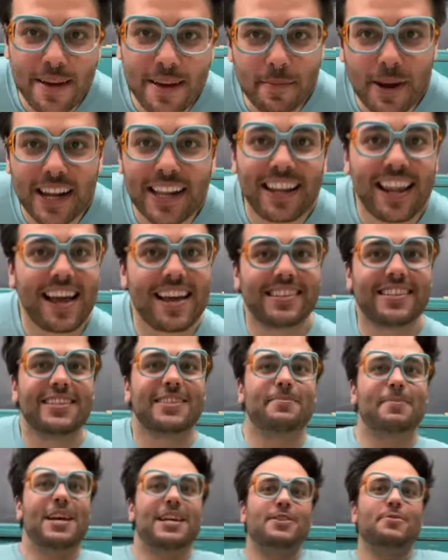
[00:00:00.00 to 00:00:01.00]
my
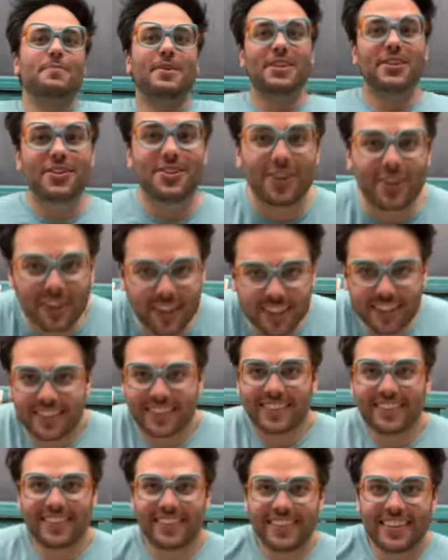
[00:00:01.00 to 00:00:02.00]
glasses match my shirt.
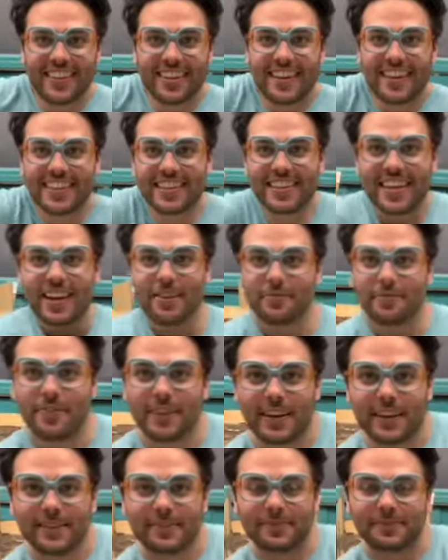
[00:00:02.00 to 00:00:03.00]
Isn't that
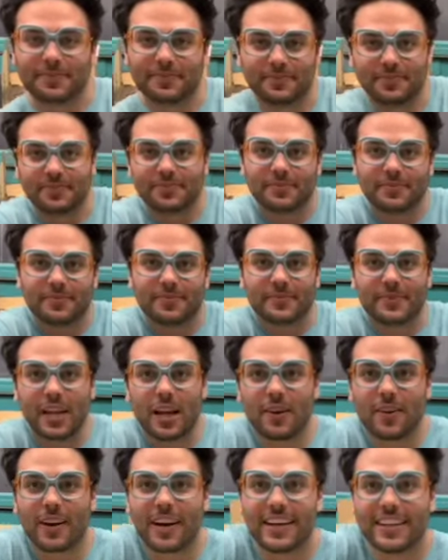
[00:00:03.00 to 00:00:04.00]
fun?
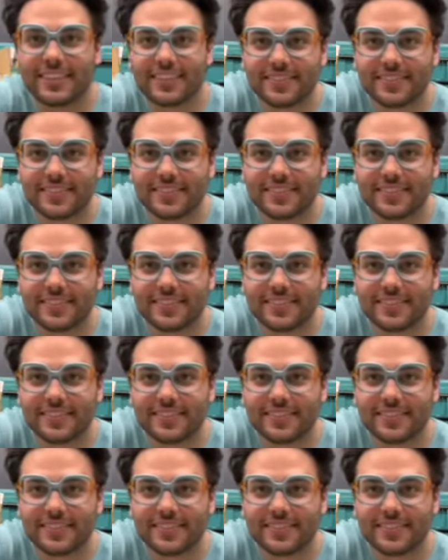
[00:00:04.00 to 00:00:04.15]
All right.